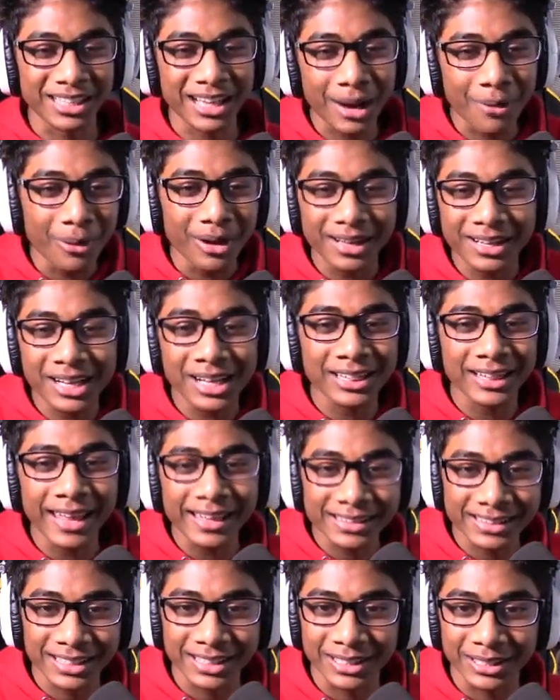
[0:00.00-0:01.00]
Like, I want to
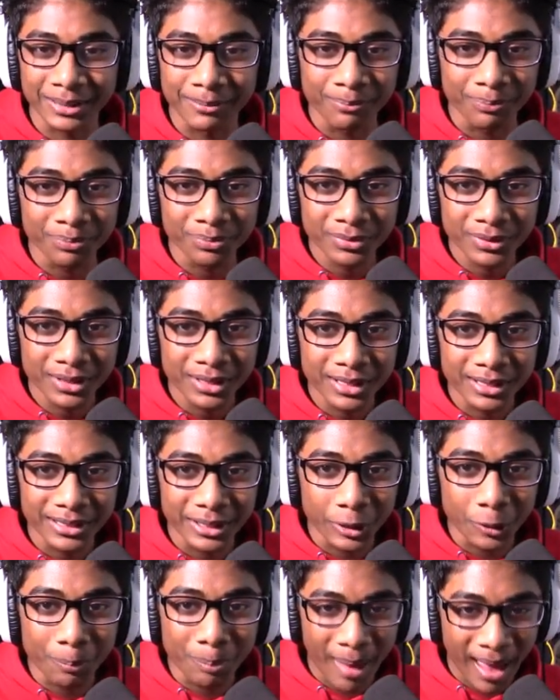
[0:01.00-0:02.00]
collect the
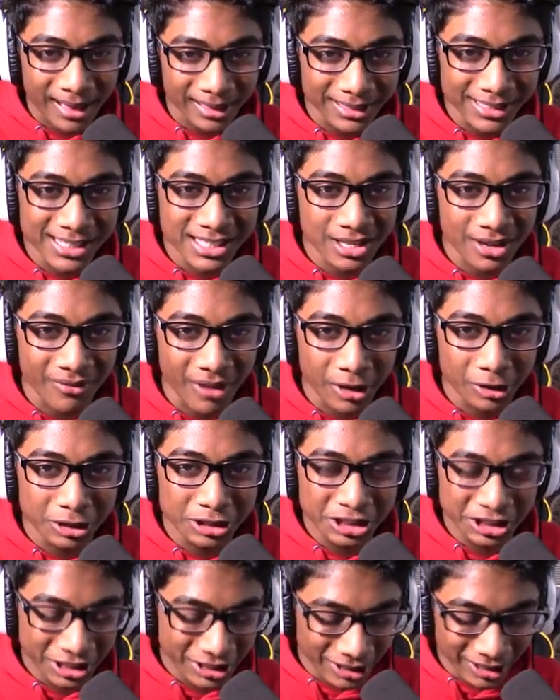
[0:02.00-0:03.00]
little pellets of
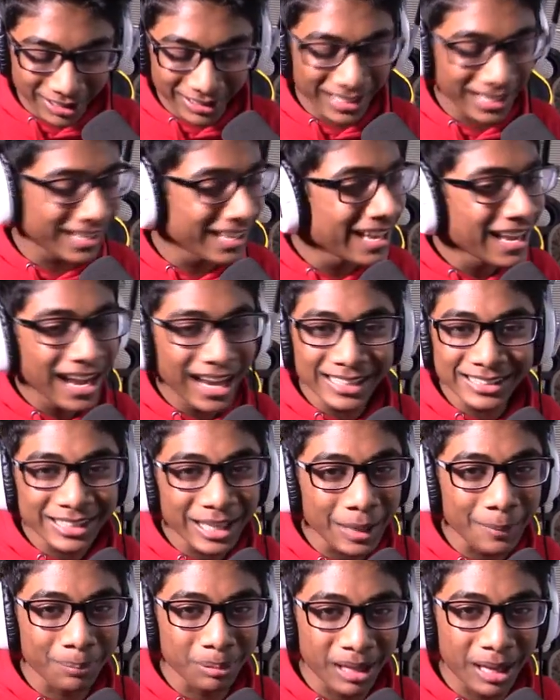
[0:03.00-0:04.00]
energy and all that. I just
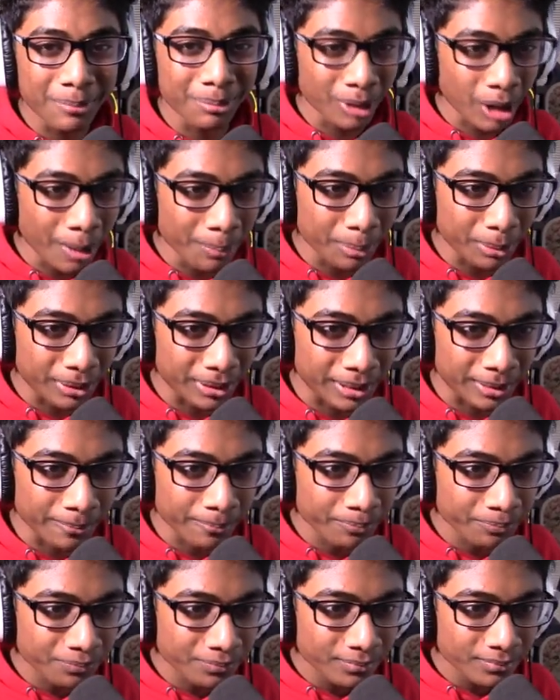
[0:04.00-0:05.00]
got to play properly.
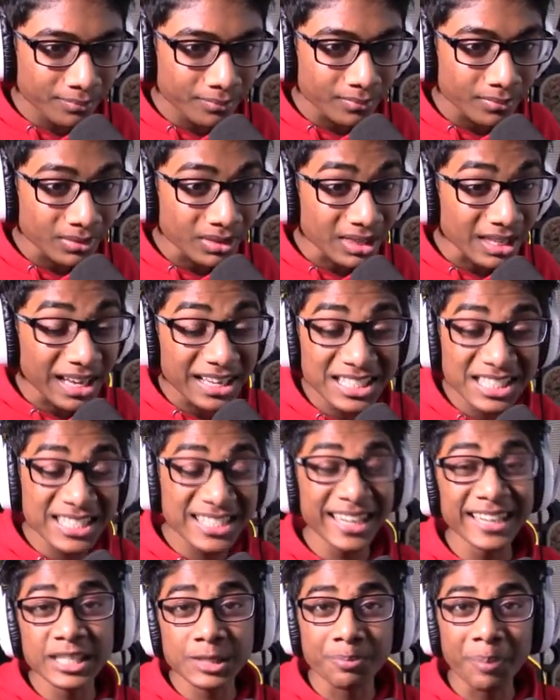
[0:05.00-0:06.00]

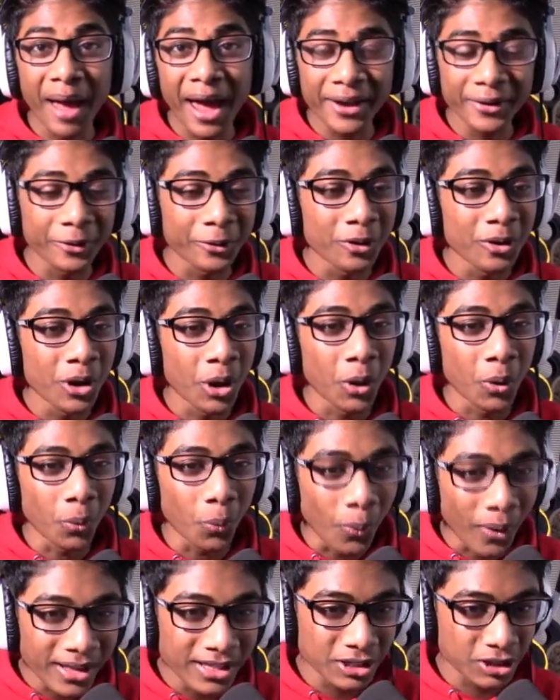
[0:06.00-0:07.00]
Six battle
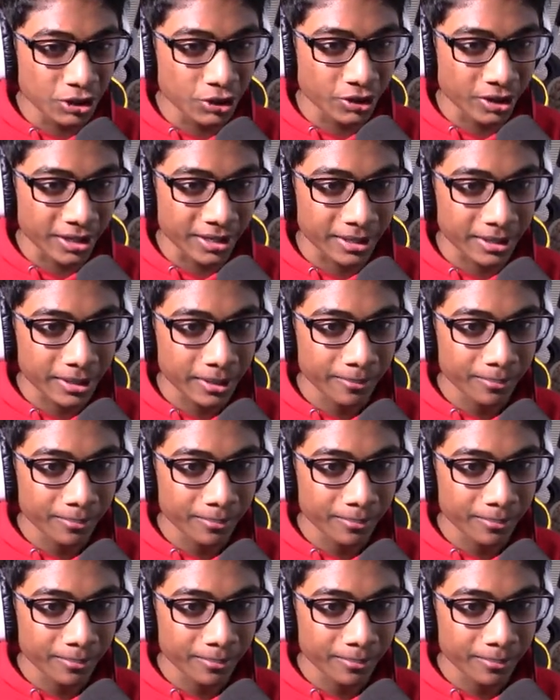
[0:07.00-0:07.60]
win streak.